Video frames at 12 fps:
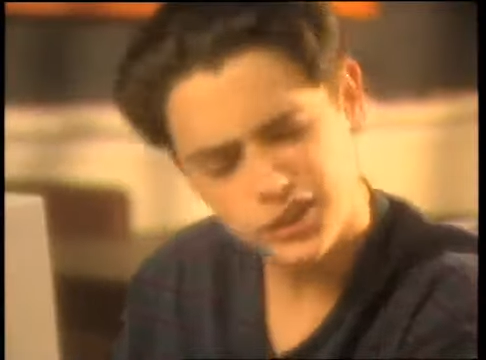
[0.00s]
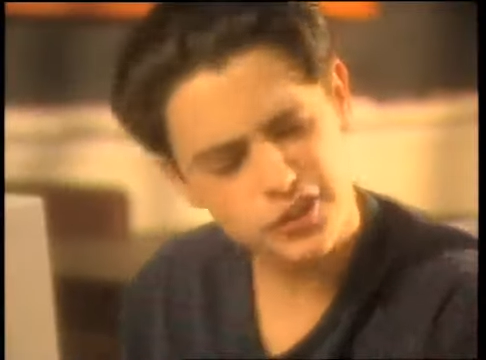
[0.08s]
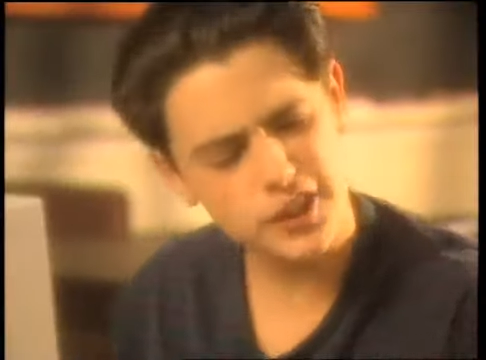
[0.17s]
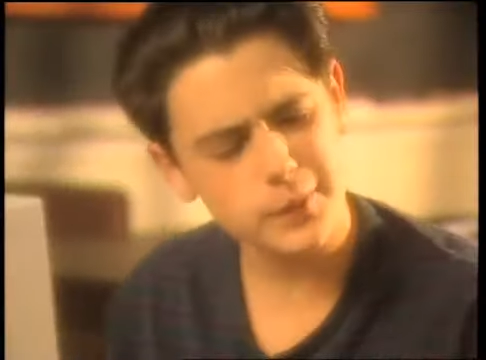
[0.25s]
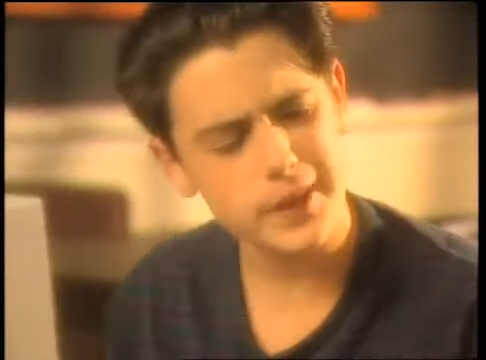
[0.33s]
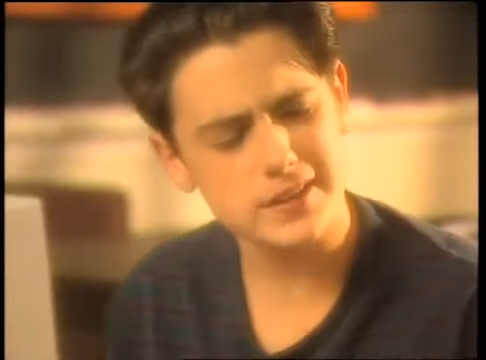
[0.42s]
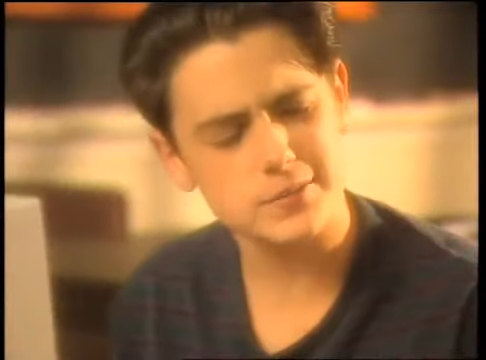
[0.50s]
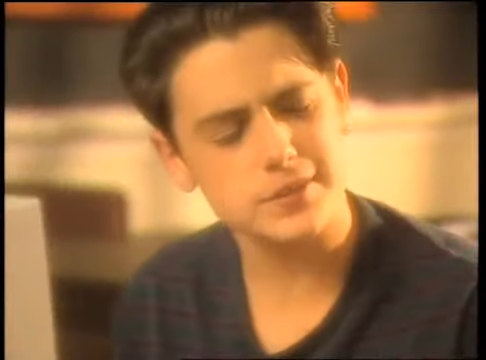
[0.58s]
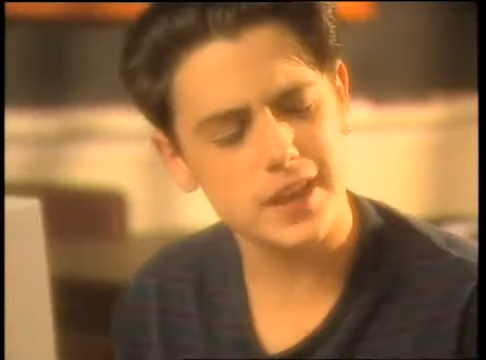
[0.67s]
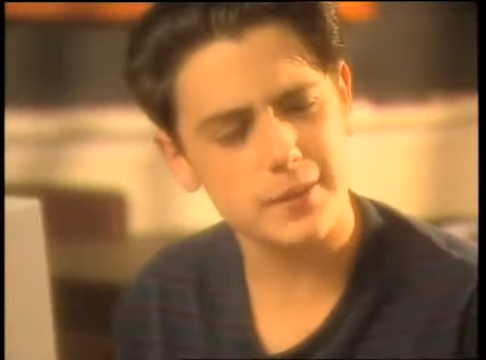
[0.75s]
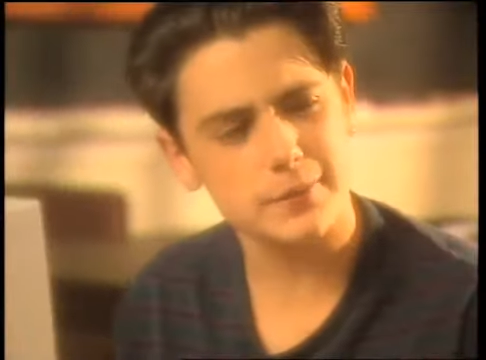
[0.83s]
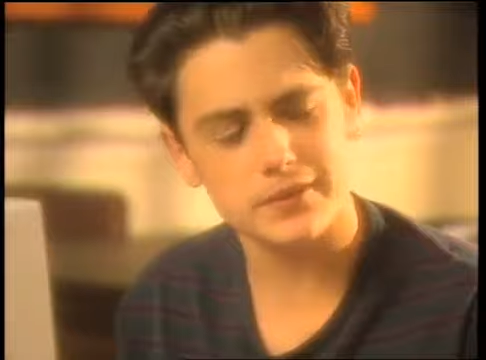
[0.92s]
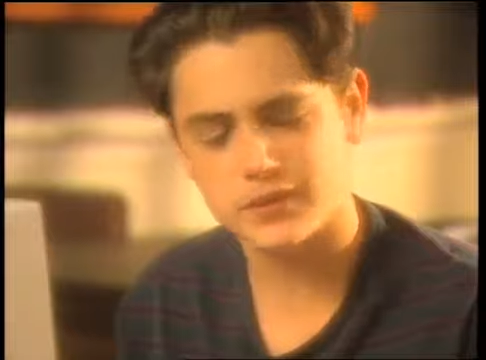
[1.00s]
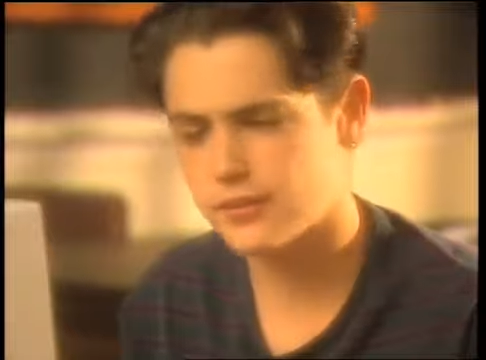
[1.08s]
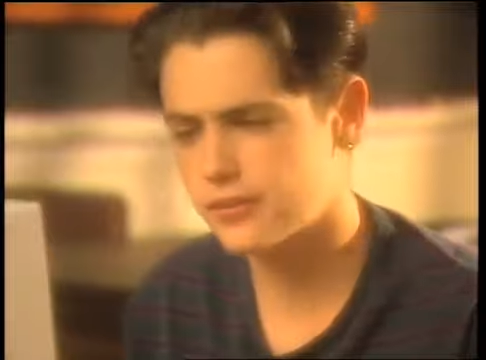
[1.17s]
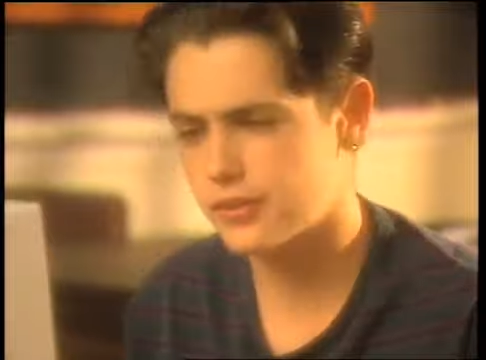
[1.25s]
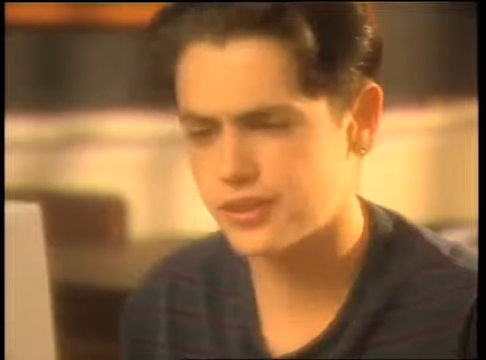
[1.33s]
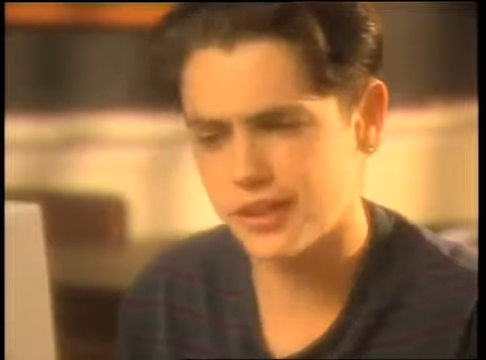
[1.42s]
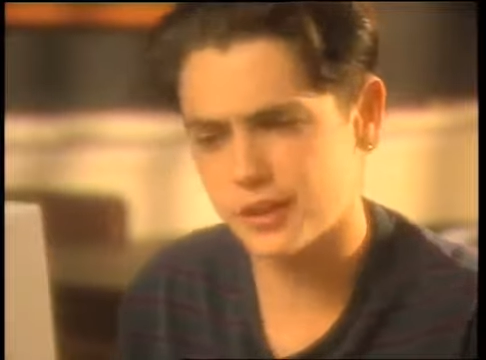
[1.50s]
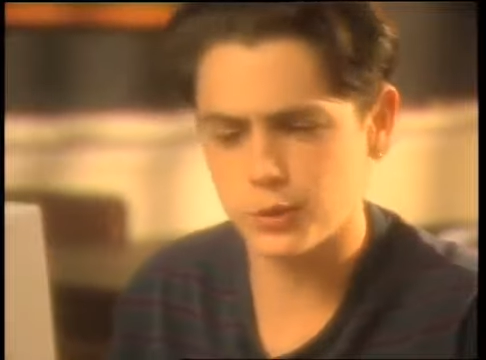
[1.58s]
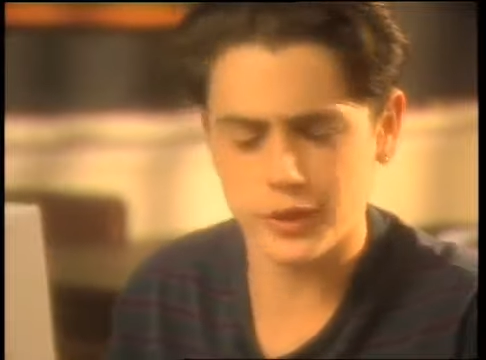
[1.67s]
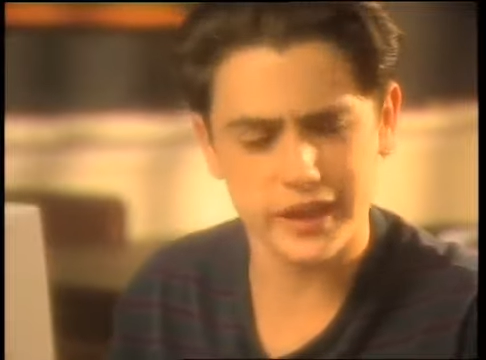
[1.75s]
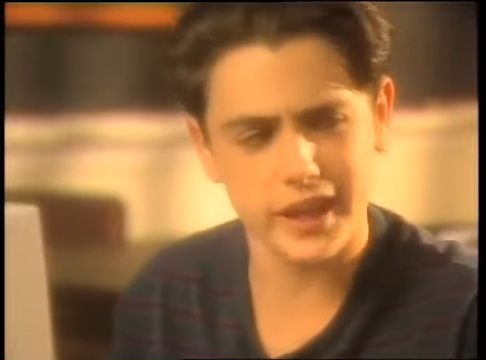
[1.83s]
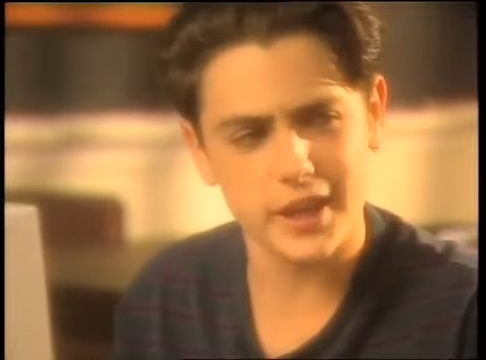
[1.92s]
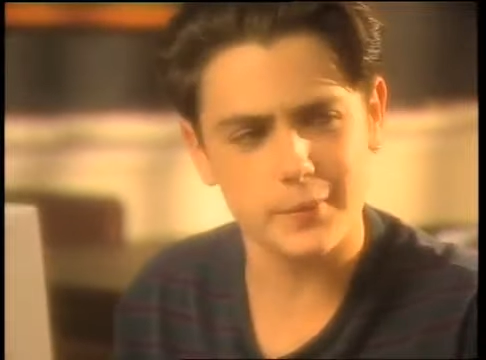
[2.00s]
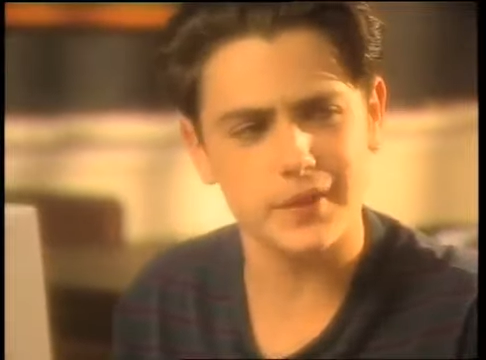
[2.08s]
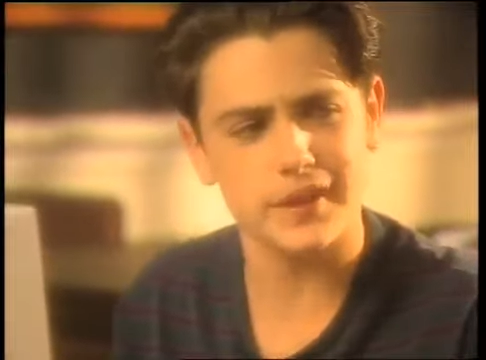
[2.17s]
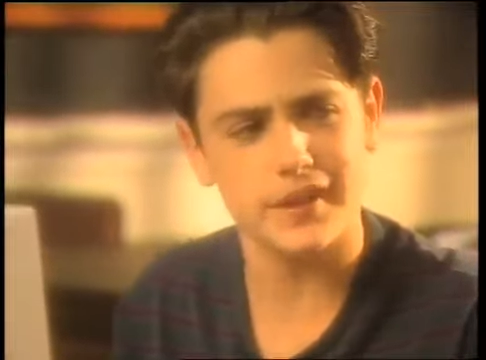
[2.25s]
Do you think we have some time left over for another quick game?